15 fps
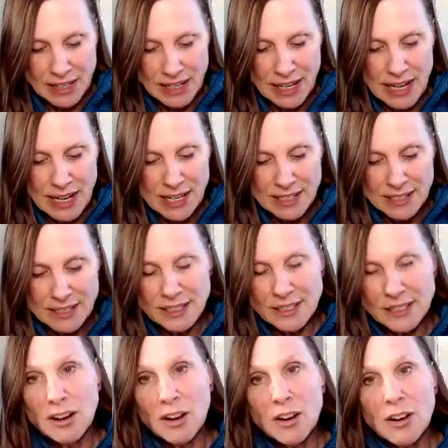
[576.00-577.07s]
And
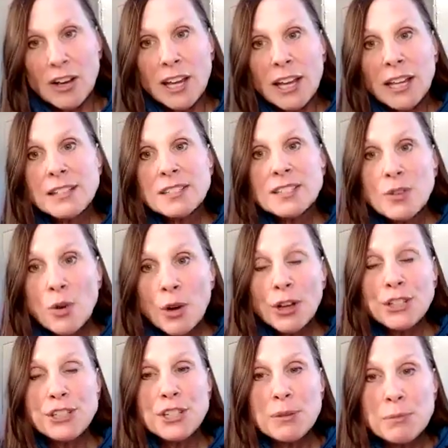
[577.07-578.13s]
it's
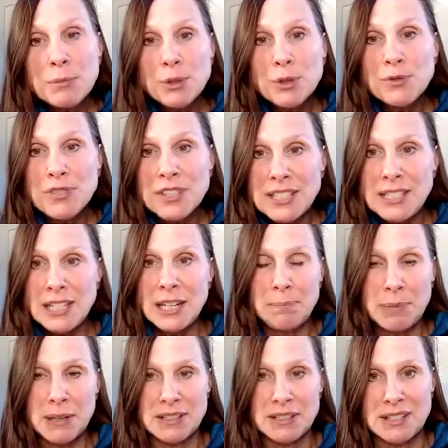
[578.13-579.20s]
going to move the
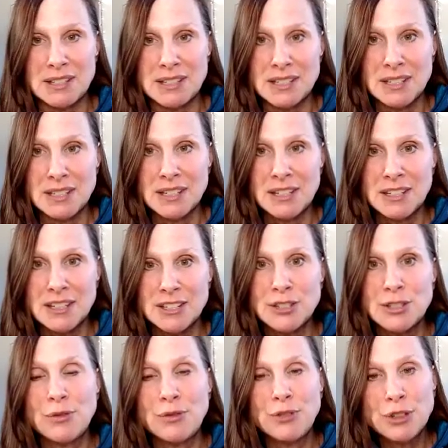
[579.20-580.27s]
deepest.
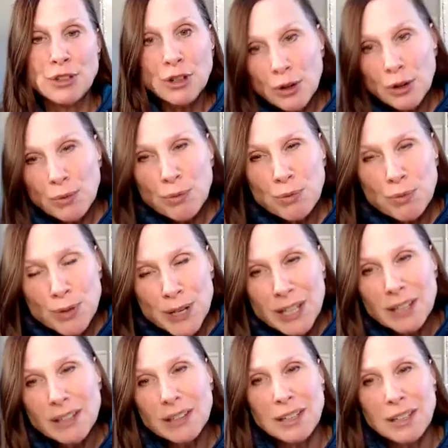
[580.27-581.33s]
So if you're
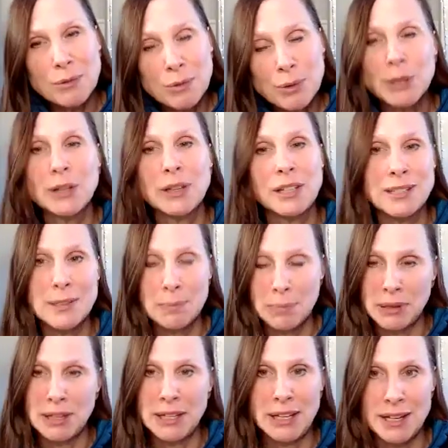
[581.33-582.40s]
really, really
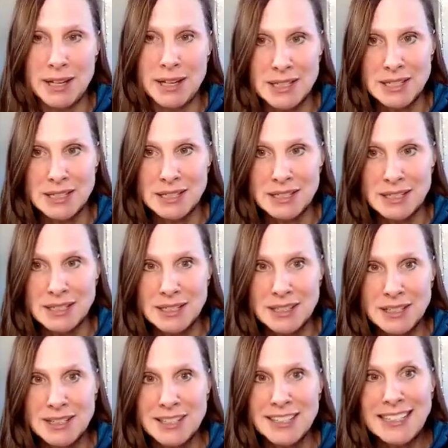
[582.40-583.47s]
depleted,
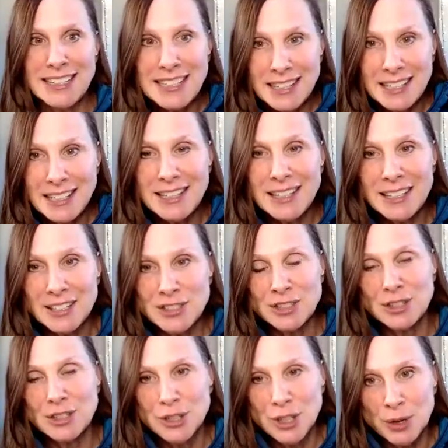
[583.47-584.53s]
GHEE is
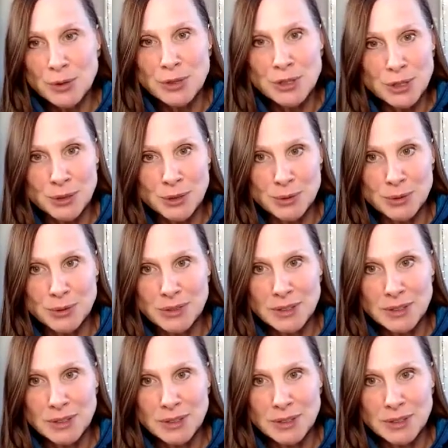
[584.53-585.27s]
your go-to,